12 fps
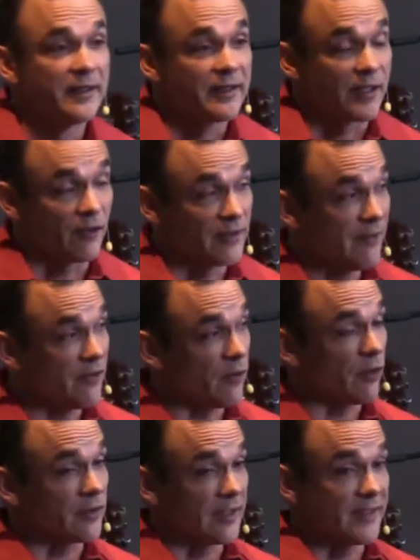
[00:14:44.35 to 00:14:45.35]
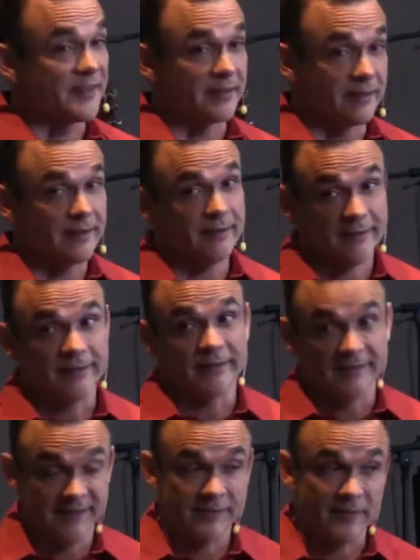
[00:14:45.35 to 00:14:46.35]
you know, David wrote this, and uh, it
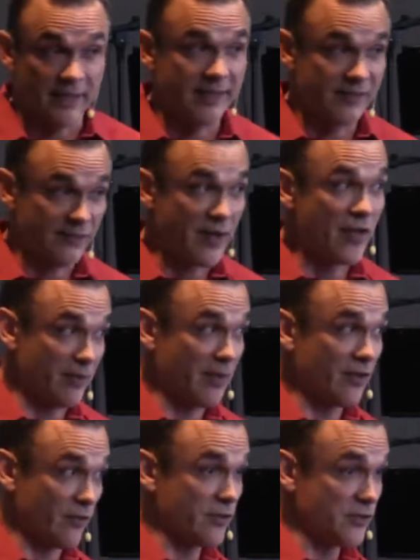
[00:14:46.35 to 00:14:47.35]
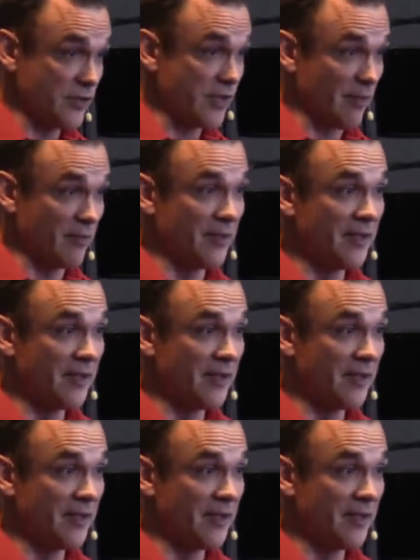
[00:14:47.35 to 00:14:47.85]
seemed like his father and mother forsook him.